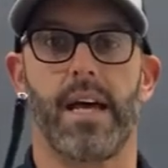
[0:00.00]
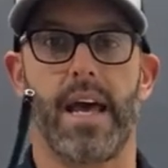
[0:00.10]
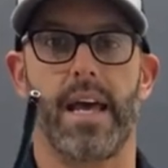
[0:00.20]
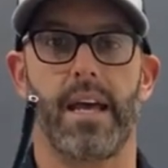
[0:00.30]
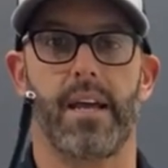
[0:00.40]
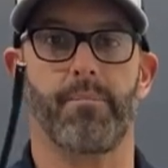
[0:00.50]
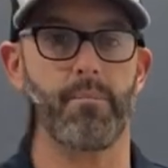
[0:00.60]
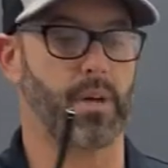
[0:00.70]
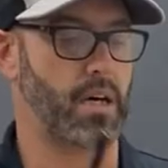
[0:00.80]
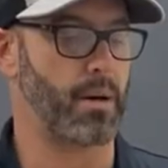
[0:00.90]
a
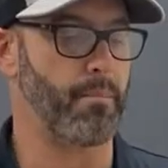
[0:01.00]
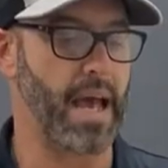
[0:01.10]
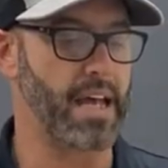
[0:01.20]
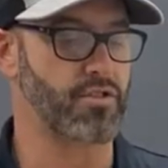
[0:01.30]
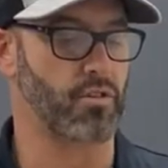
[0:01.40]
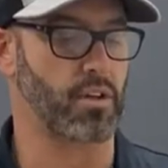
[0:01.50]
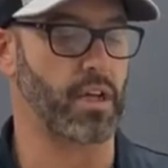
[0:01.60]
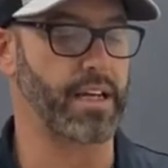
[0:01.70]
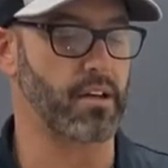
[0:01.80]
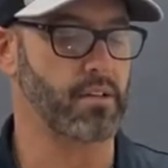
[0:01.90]
match or a
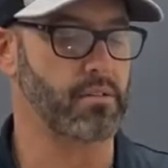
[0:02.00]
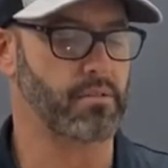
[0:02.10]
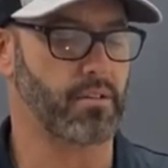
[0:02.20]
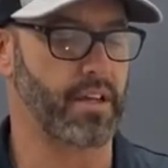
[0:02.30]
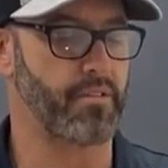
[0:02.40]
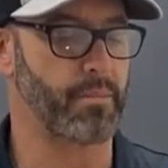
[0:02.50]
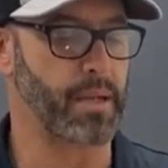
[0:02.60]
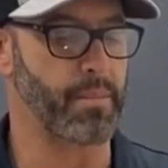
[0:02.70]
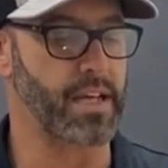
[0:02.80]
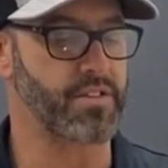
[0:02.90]
lighter. Do they even
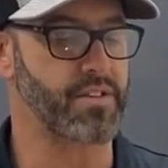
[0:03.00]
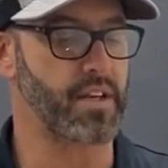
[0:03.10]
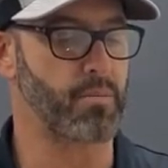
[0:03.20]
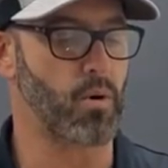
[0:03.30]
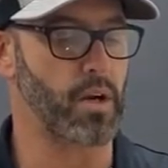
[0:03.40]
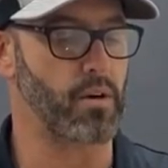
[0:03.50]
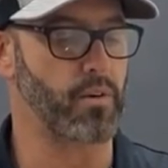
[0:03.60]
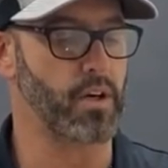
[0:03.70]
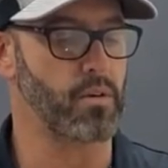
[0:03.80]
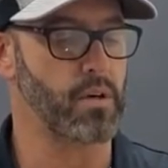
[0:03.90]
make matches anymore? I don't
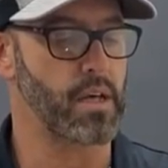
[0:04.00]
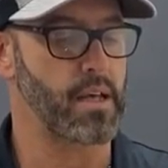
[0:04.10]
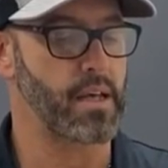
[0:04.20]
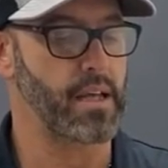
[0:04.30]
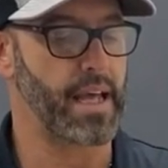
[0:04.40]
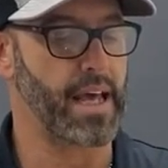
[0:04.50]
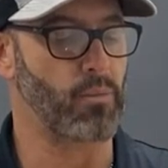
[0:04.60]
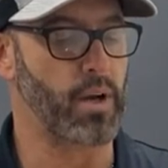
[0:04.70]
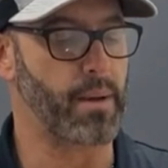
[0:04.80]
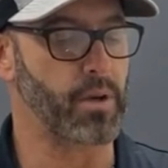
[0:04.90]
know. And
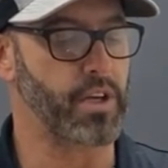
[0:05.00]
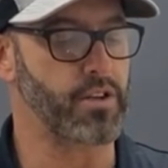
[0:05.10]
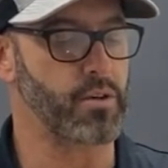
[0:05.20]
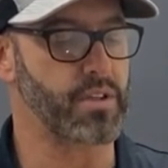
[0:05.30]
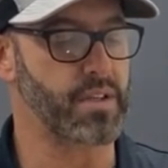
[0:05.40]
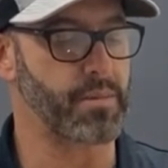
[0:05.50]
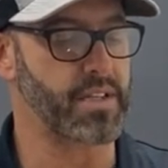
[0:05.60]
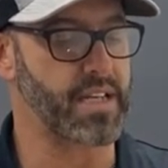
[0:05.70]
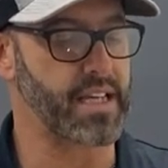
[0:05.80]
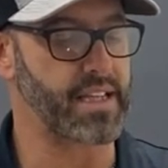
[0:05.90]
what I'm going to do is I'm going
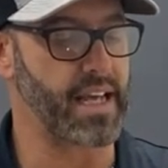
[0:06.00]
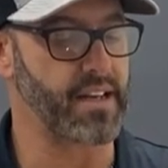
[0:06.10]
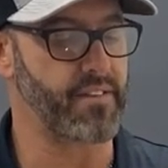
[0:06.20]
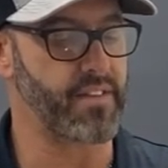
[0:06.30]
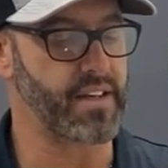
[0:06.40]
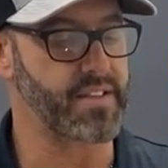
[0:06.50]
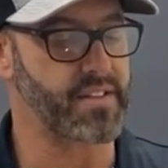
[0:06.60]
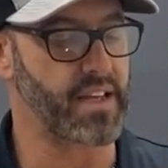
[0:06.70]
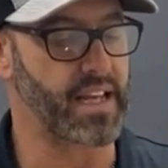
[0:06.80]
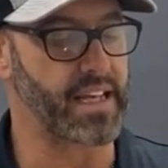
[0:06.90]
to take the end of
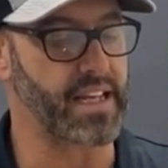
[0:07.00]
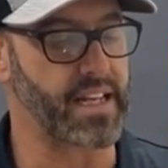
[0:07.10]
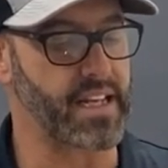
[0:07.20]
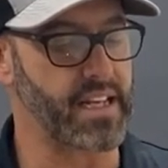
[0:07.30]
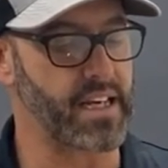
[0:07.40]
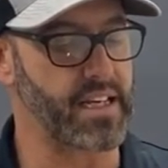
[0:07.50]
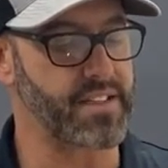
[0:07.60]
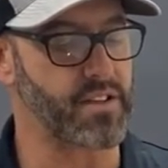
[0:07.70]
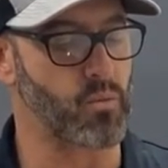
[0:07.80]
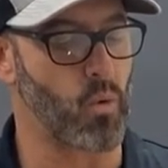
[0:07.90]
this and get it
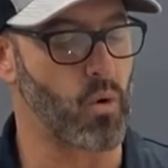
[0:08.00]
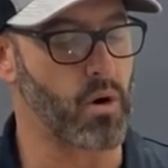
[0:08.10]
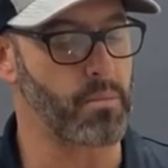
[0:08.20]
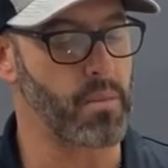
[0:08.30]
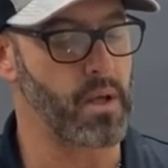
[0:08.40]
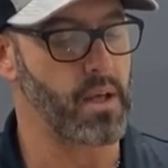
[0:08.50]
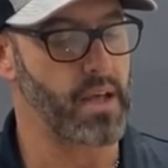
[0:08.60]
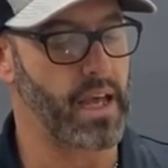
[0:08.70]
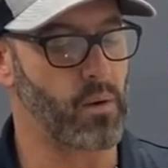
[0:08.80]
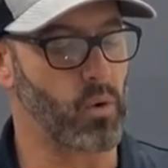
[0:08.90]
nice and warm.
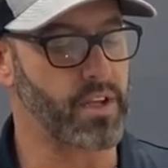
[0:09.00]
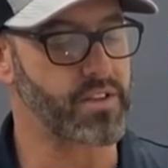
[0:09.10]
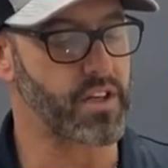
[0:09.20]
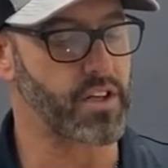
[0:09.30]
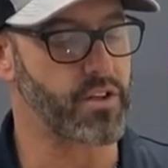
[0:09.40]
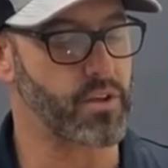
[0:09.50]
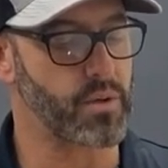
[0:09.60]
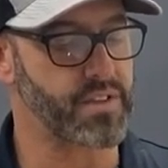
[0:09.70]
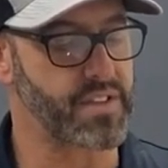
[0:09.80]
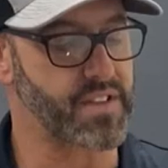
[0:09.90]
And what it's going to do
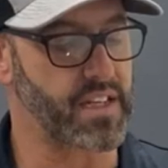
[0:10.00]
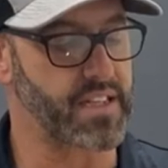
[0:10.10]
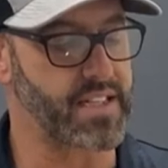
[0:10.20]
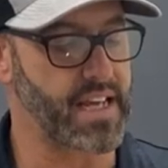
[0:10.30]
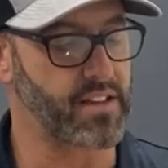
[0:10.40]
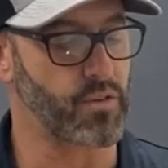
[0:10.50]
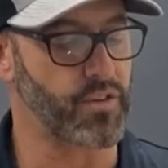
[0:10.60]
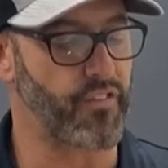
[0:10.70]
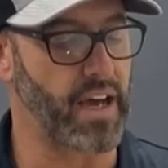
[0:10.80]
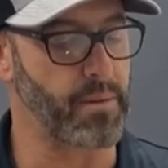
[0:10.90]
is it's going to take those
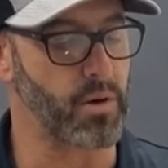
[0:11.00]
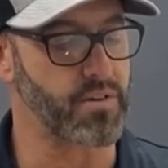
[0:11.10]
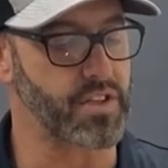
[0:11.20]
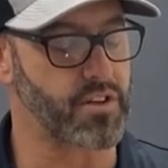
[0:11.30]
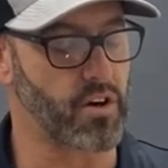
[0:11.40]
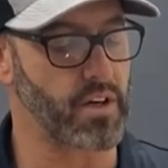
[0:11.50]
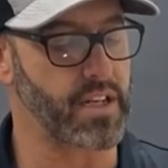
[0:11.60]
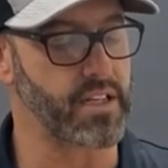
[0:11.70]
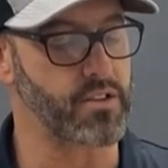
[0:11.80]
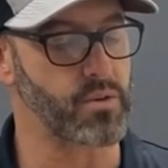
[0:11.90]
fibers and turn
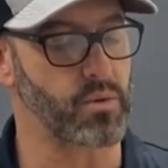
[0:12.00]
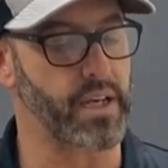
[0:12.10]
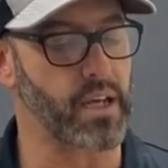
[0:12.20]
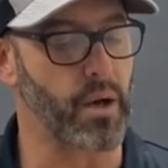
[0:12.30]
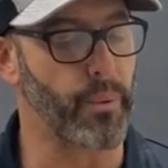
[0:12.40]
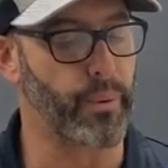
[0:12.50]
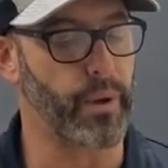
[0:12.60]
it into like a